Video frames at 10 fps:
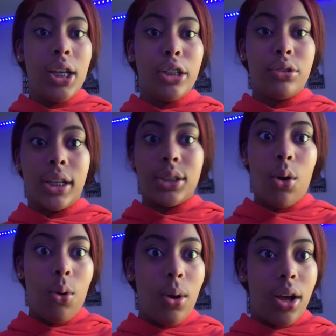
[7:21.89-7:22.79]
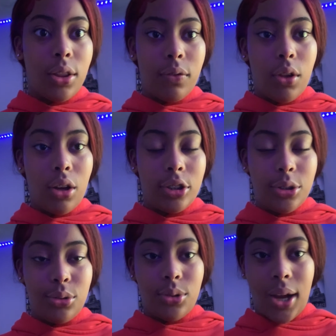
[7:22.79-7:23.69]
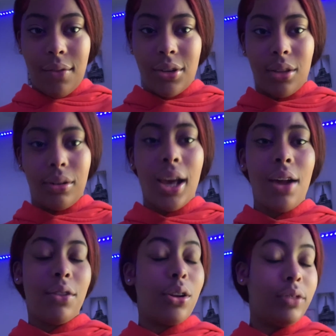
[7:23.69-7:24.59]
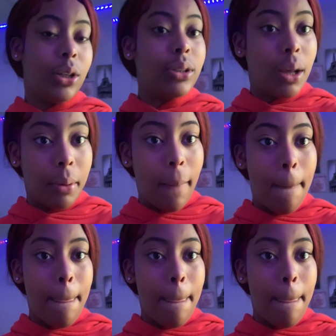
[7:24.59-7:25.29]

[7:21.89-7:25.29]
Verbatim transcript: So that's a whole other vlog too. So I have another, I have a lot of videos coming.